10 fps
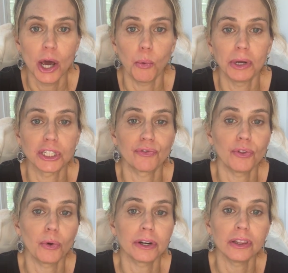which
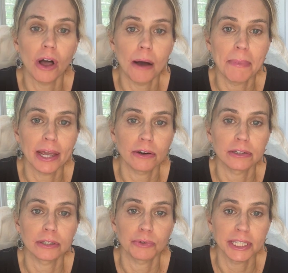Florida
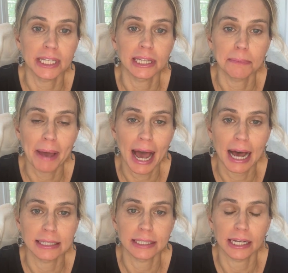lawmakers recently passed